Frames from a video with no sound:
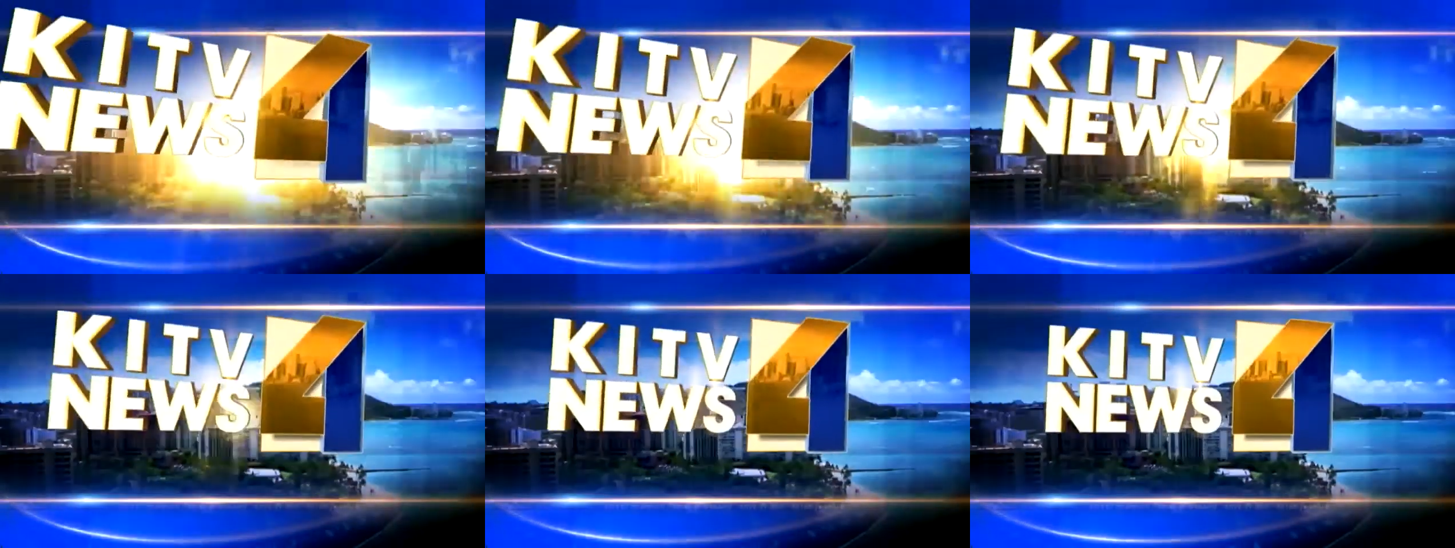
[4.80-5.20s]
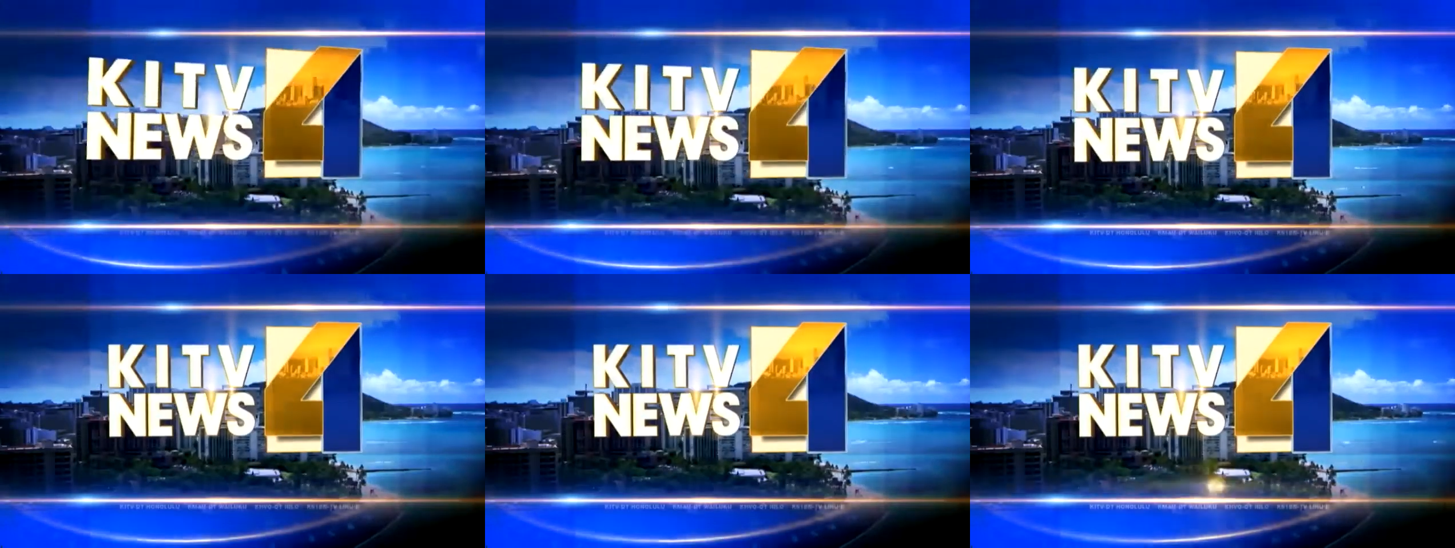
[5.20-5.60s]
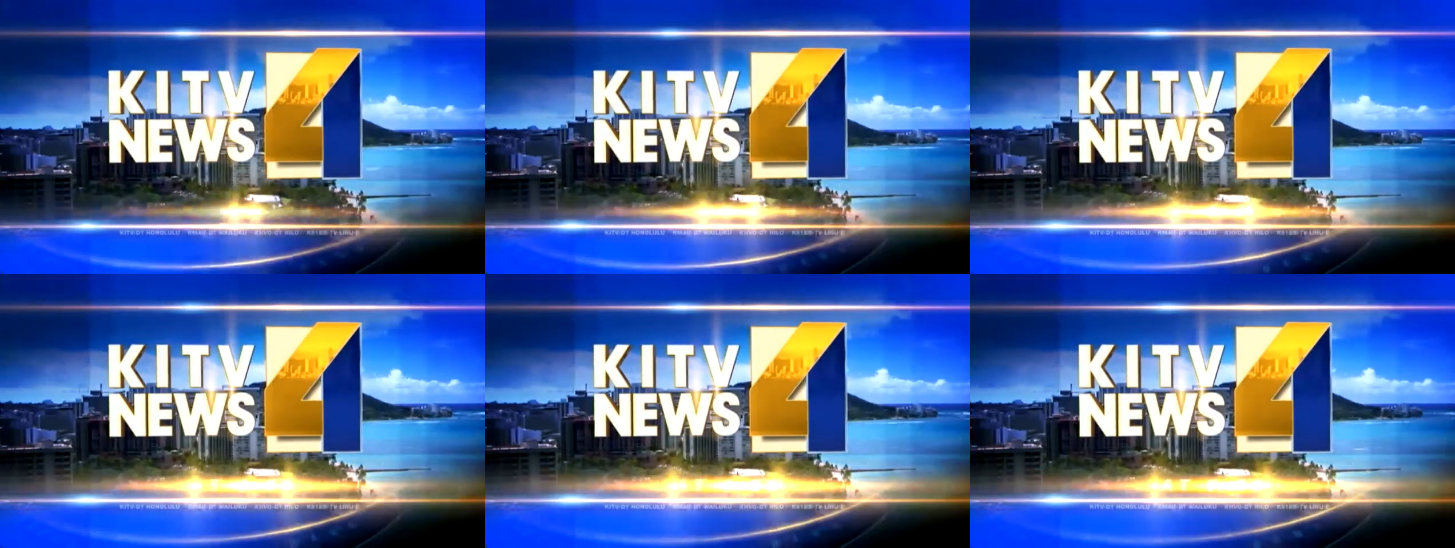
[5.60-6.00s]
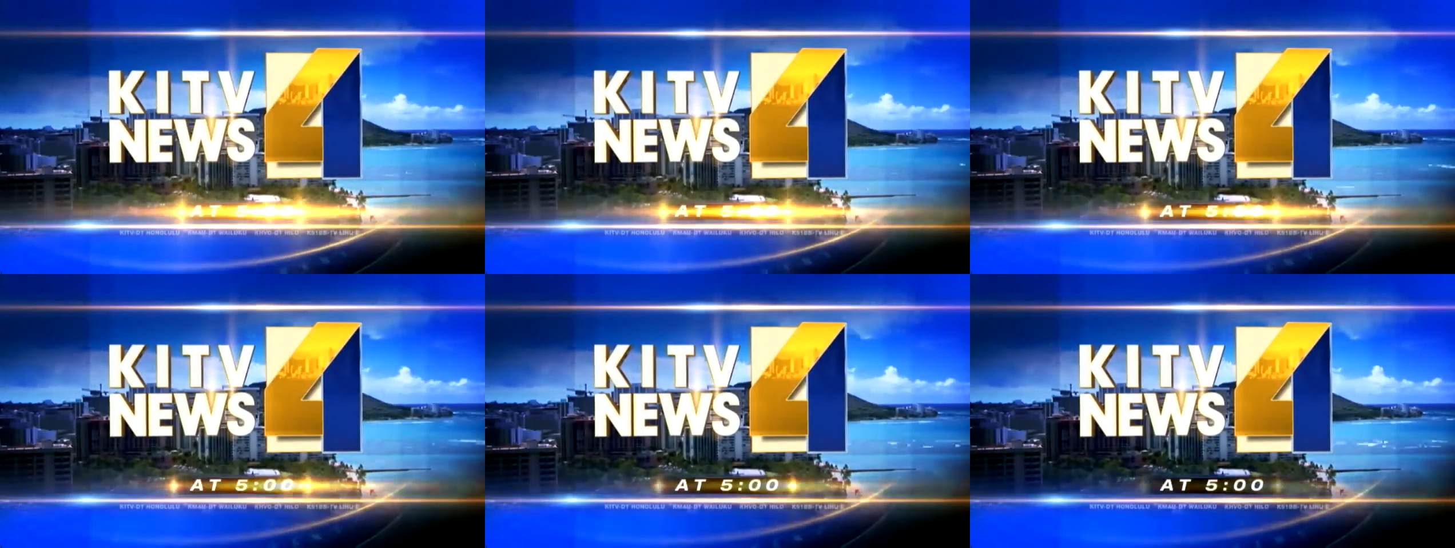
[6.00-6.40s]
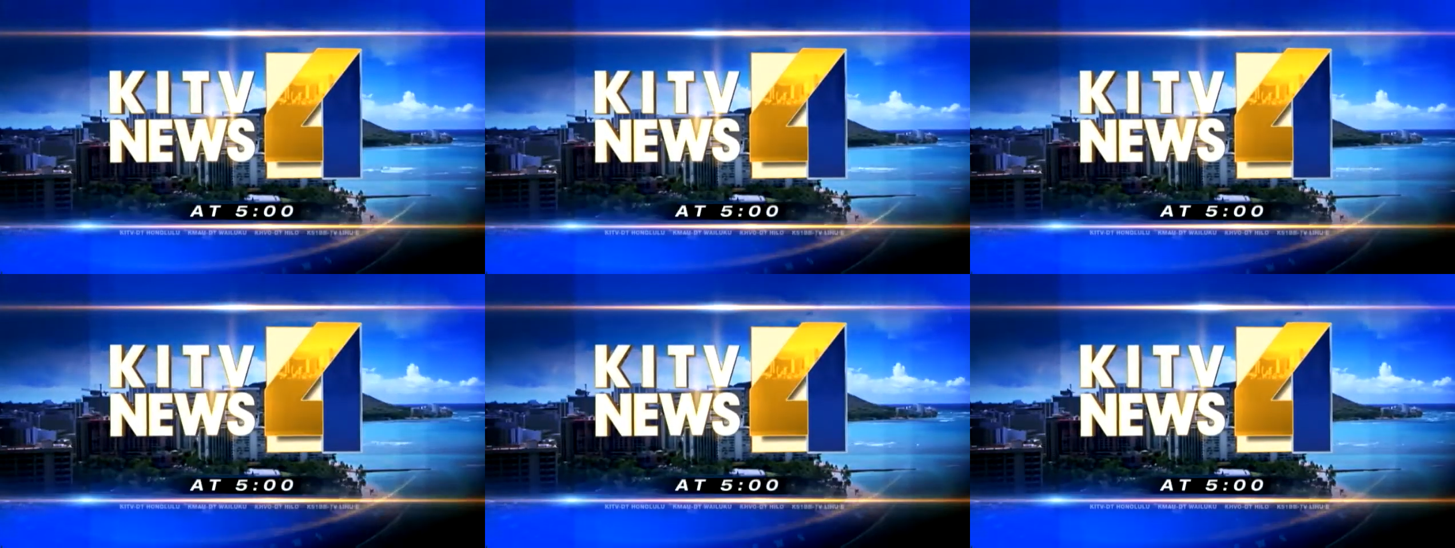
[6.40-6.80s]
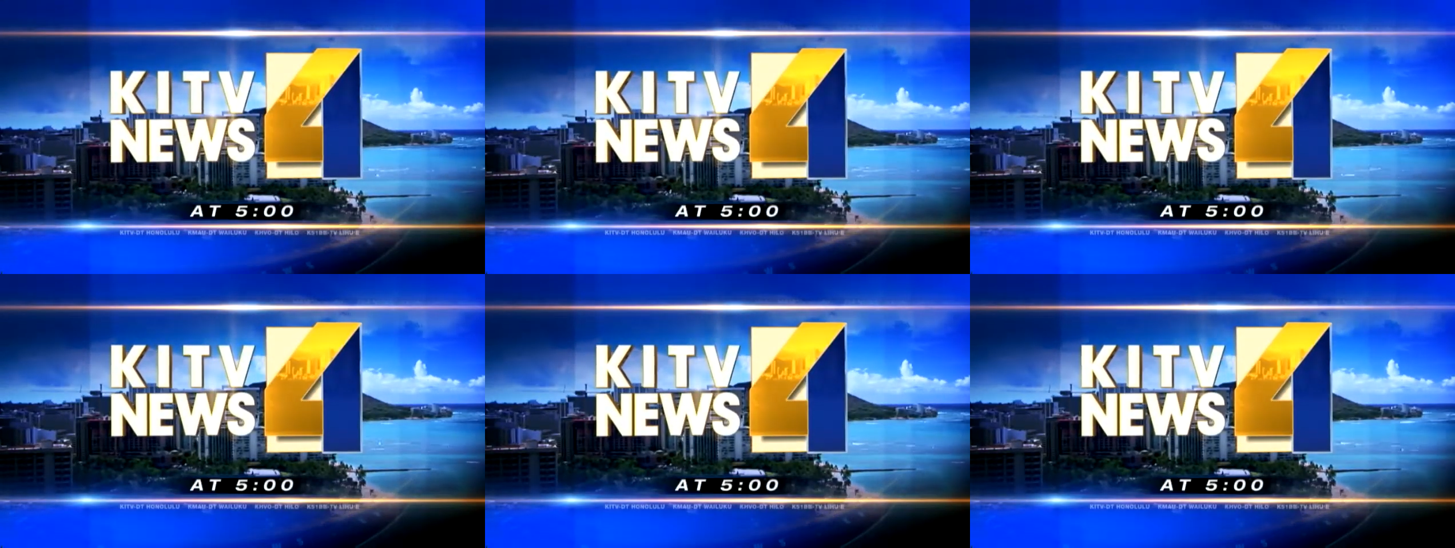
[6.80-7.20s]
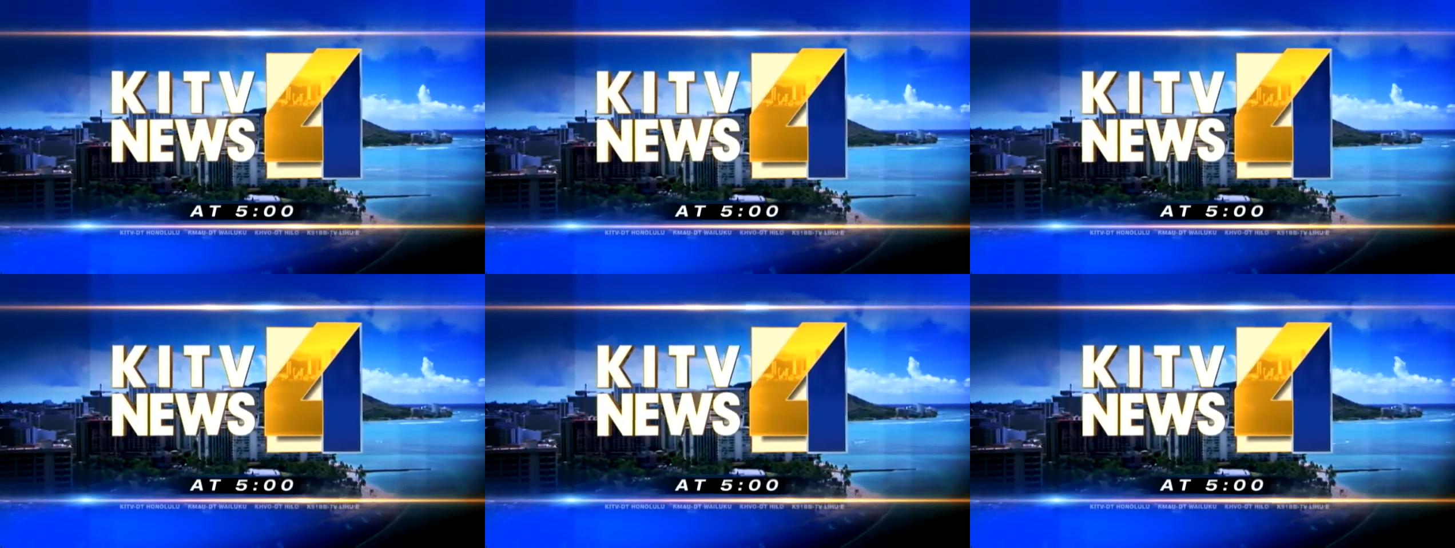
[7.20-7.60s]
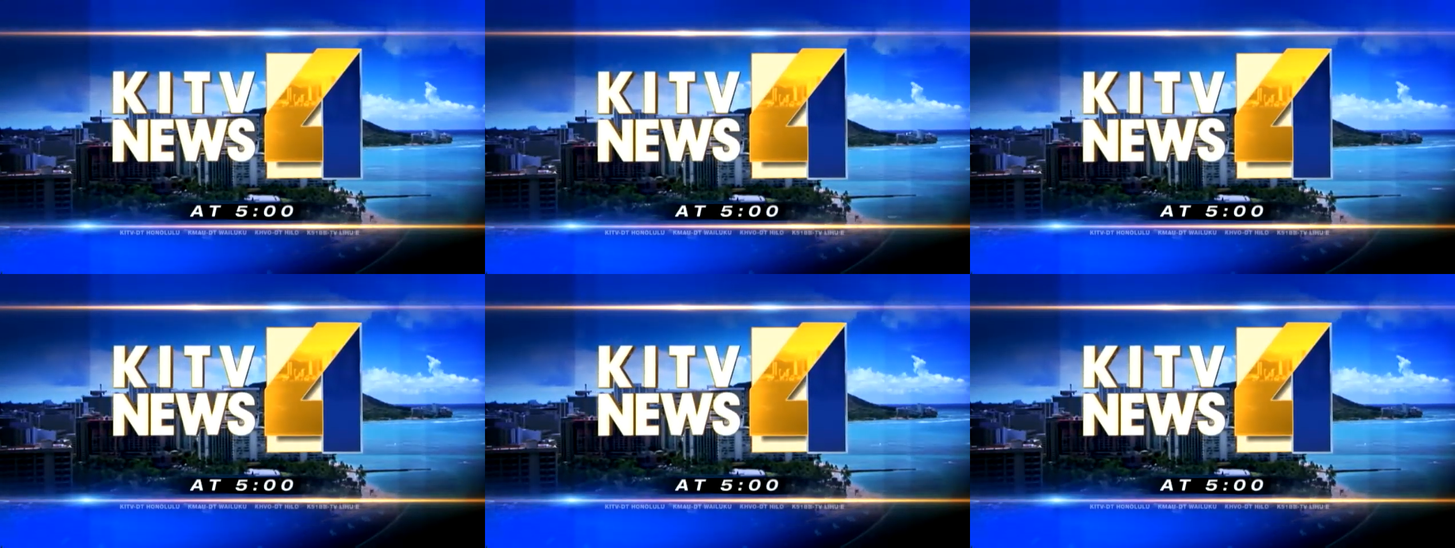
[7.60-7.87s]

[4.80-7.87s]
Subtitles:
No face is visible, so there are no lips to read.